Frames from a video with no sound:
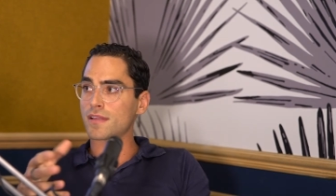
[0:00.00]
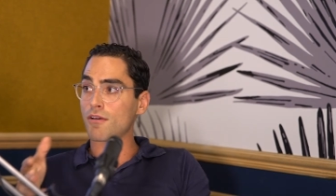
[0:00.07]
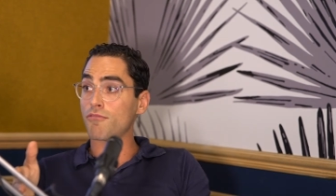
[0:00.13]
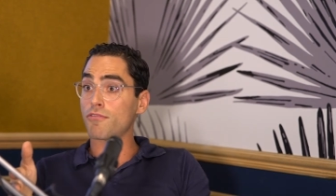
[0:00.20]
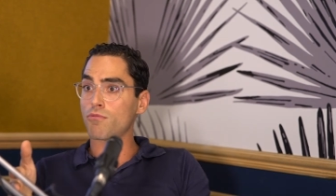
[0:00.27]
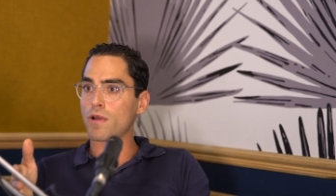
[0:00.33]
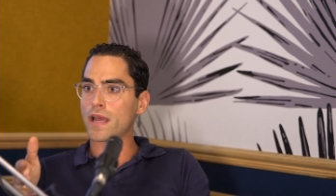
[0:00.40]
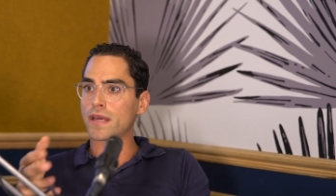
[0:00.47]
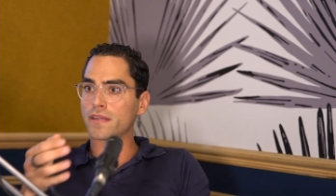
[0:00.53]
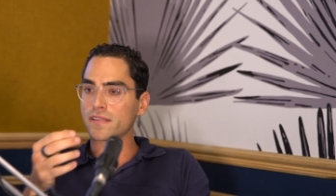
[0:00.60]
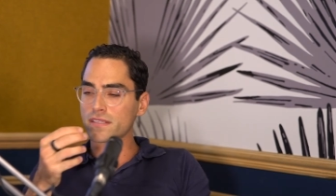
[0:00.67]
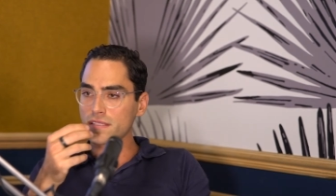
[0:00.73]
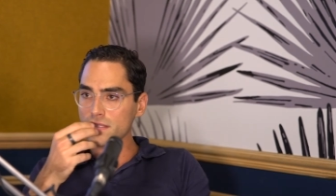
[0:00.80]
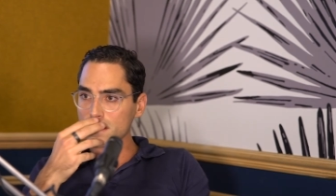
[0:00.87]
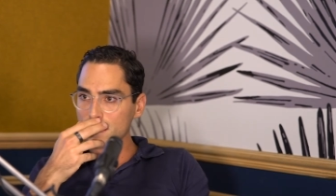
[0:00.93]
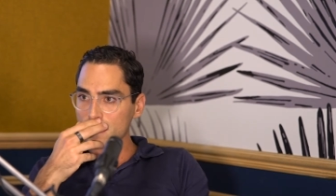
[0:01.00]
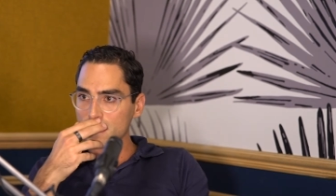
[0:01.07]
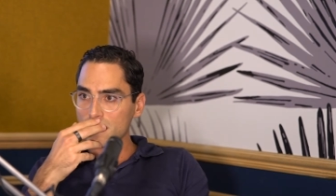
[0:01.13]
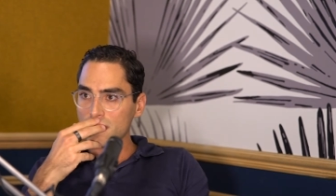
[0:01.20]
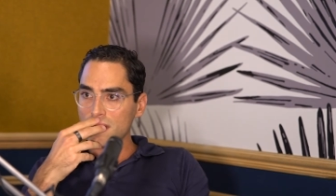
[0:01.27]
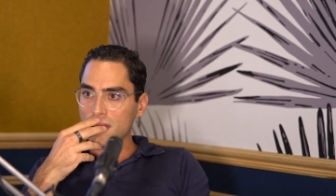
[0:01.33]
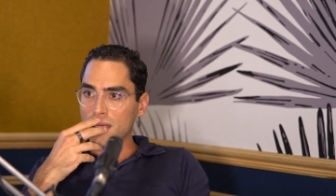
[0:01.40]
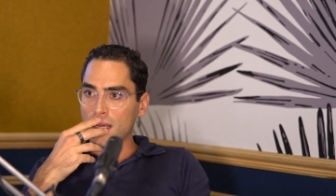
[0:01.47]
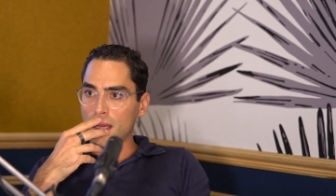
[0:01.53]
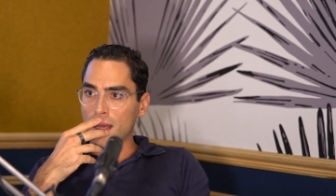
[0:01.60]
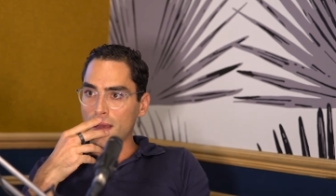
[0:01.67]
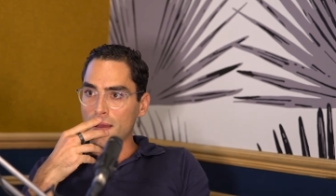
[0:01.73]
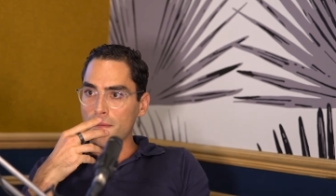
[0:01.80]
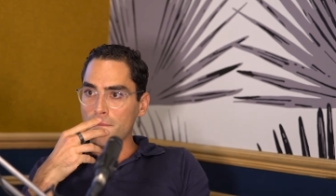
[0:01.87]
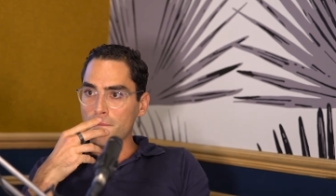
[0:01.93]
self-awareness.
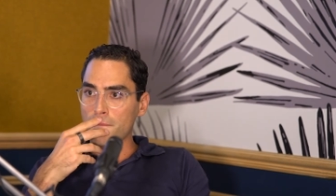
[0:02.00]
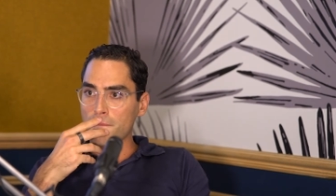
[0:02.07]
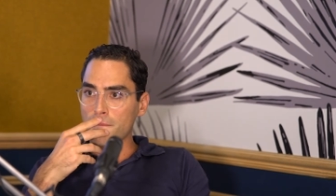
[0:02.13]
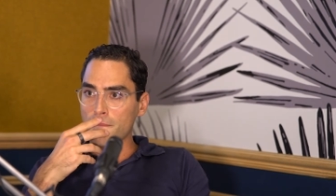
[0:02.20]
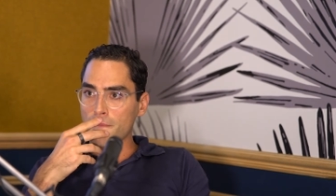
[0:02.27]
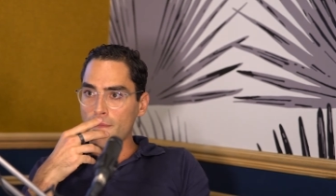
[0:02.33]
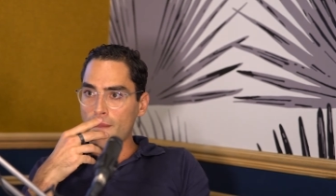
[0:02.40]
Um,